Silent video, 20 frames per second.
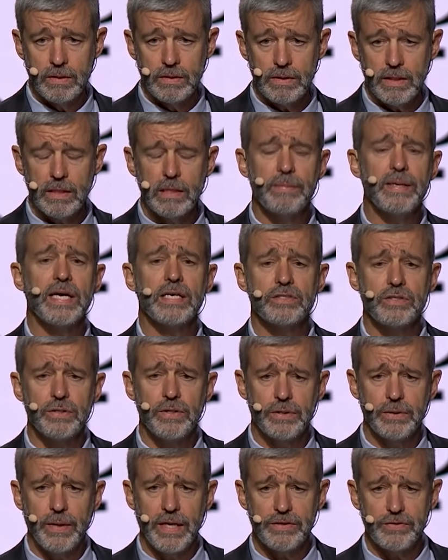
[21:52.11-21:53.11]
Now, let me ask you
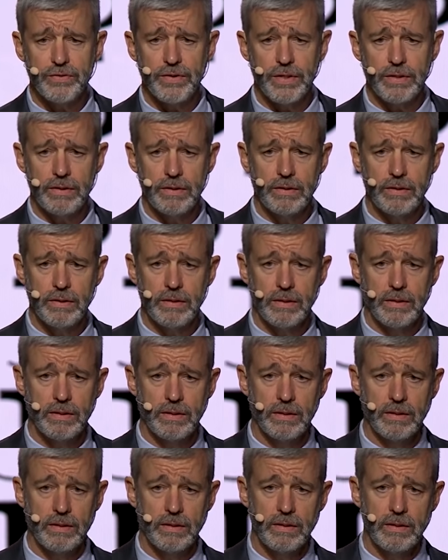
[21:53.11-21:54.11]
a question
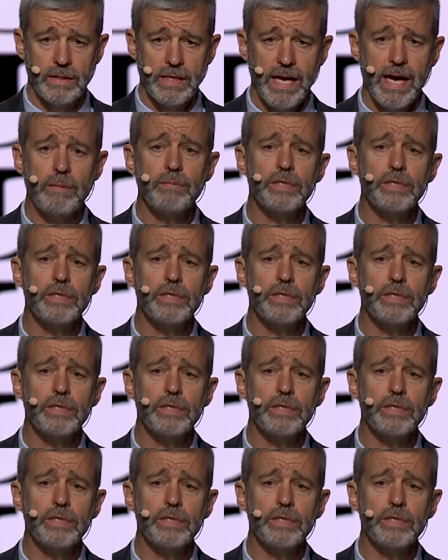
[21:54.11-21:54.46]
How